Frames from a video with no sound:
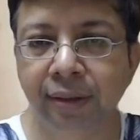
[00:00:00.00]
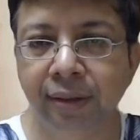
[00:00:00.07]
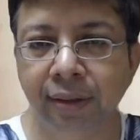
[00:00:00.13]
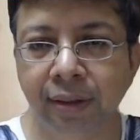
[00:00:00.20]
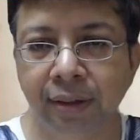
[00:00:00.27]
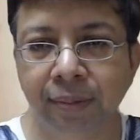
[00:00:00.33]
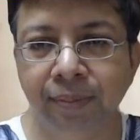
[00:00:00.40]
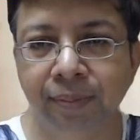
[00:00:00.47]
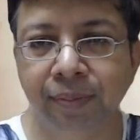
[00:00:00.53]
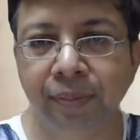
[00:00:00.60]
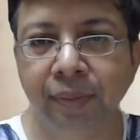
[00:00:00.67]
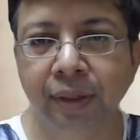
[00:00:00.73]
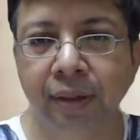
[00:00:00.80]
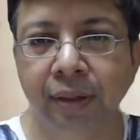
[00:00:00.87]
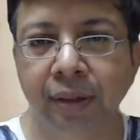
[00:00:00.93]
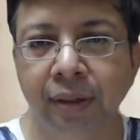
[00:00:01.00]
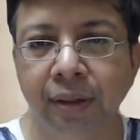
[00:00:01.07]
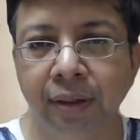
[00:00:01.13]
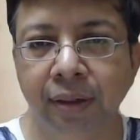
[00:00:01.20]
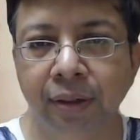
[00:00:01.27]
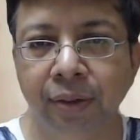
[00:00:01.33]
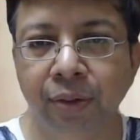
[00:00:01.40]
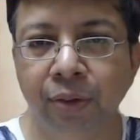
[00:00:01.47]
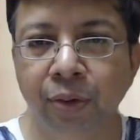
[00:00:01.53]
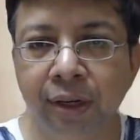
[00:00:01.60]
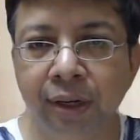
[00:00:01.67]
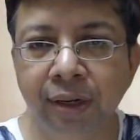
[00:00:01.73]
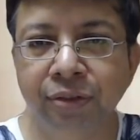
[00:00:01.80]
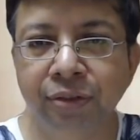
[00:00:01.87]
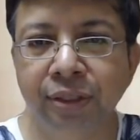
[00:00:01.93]
you
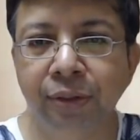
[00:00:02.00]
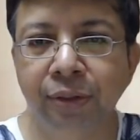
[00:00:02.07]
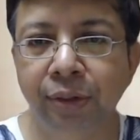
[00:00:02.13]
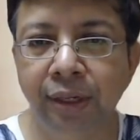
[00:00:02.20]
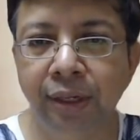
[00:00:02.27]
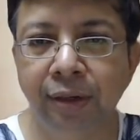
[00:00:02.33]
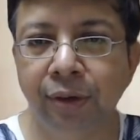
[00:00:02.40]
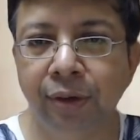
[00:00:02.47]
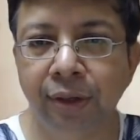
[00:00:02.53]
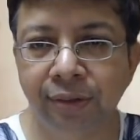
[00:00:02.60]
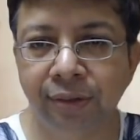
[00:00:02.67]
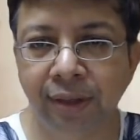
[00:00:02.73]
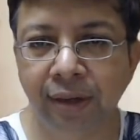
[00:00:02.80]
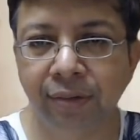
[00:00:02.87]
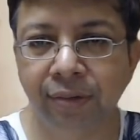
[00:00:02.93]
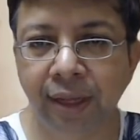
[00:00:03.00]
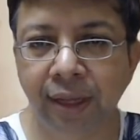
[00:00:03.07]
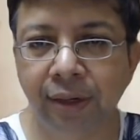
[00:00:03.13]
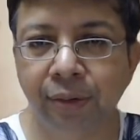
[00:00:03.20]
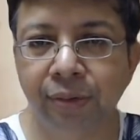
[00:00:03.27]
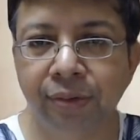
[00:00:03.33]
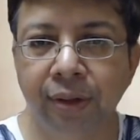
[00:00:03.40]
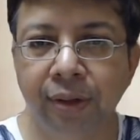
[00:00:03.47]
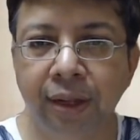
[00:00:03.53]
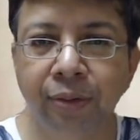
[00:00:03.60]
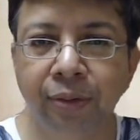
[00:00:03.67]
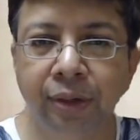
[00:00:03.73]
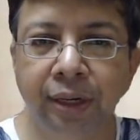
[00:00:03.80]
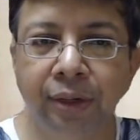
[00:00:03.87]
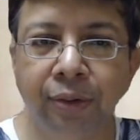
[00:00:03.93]
got enough shit to deal for yourself, then
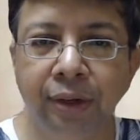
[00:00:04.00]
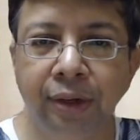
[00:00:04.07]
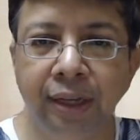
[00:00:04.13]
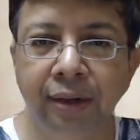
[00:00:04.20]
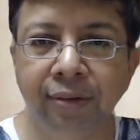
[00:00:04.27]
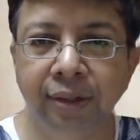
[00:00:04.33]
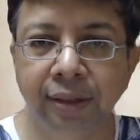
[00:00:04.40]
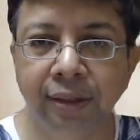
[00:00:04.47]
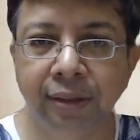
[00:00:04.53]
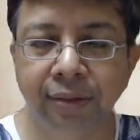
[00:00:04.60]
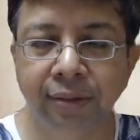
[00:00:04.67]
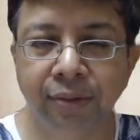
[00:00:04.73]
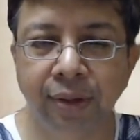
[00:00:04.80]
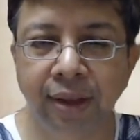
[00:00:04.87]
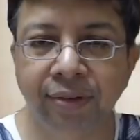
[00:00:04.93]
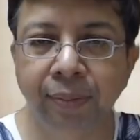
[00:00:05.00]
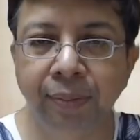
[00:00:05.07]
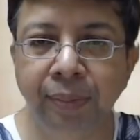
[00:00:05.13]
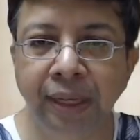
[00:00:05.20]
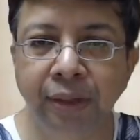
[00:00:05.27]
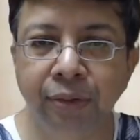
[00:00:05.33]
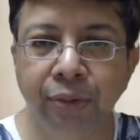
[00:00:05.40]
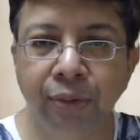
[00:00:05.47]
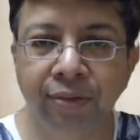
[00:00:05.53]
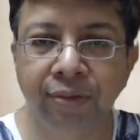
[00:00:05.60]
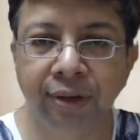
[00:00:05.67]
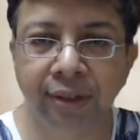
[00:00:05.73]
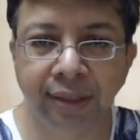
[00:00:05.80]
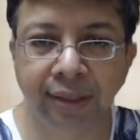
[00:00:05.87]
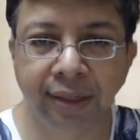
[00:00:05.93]
you need to deal with others. So having been through
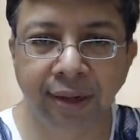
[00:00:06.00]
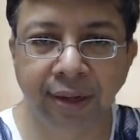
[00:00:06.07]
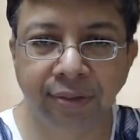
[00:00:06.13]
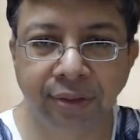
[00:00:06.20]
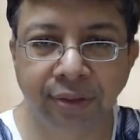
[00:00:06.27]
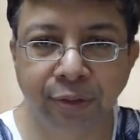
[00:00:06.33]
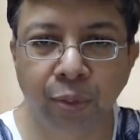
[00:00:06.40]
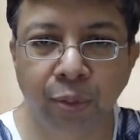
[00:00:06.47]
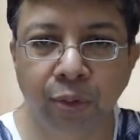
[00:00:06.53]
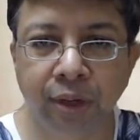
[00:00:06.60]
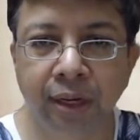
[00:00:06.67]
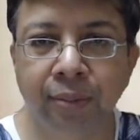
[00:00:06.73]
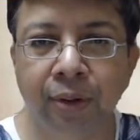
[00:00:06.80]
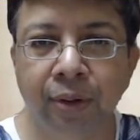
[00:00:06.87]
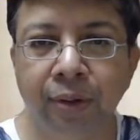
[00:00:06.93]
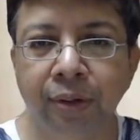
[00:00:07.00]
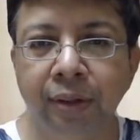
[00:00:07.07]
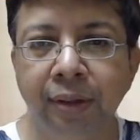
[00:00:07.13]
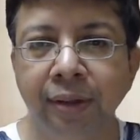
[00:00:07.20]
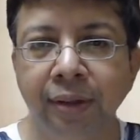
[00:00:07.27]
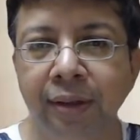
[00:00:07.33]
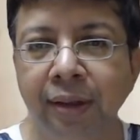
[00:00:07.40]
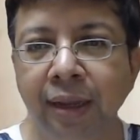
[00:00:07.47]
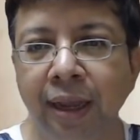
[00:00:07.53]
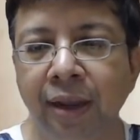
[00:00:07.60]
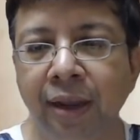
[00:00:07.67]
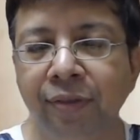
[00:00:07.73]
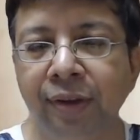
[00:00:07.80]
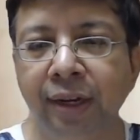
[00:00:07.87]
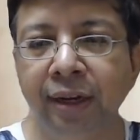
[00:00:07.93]
everything that I've just spoken about,
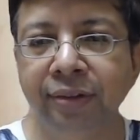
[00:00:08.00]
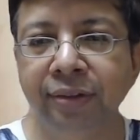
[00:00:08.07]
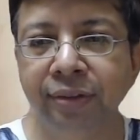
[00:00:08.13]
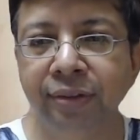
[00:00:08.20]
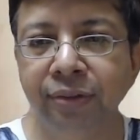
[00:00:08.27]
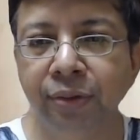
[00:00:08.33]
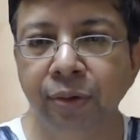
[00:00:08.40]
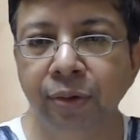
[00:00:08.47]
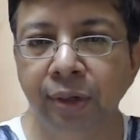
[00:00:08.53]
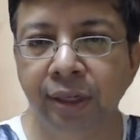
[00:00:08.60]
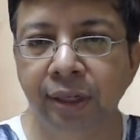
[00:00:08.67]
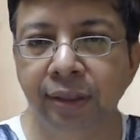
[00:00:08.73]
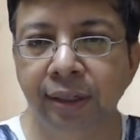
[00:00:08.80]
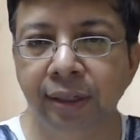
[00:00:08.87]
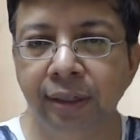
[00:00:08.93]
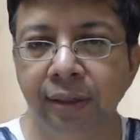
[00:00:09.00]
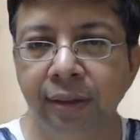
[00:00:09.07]
I feel it's just not worth it,